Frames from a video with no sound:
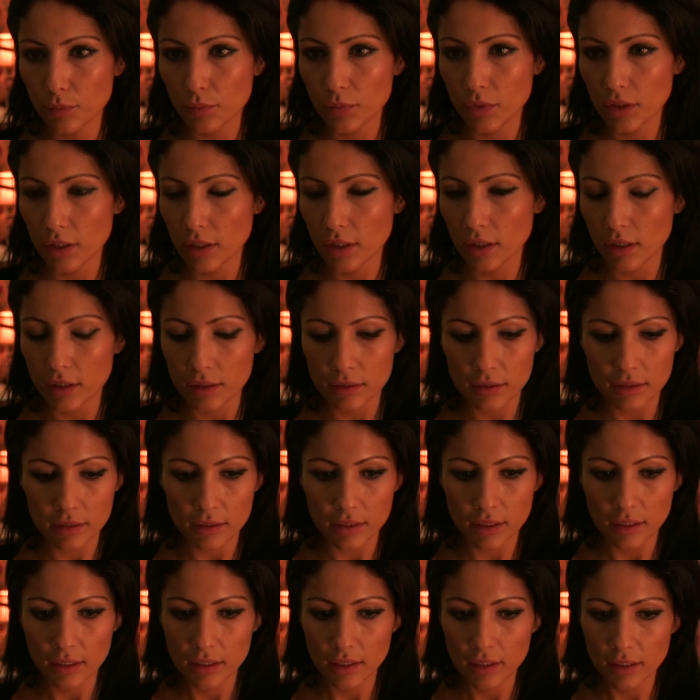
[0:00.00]
because
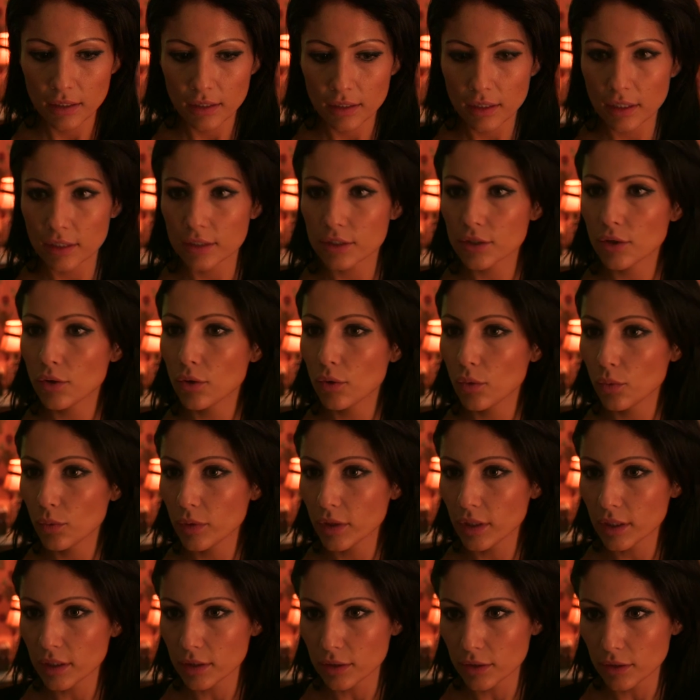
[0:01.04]
that's all we
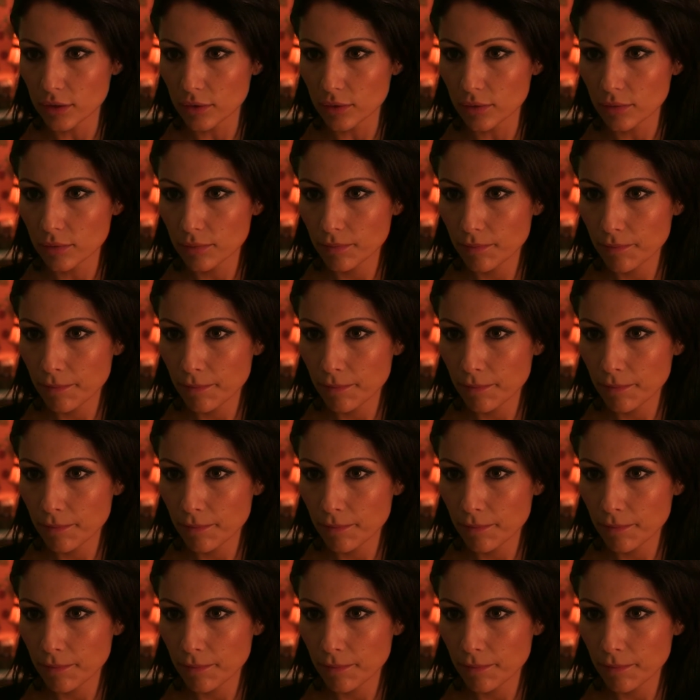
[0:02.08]
can do,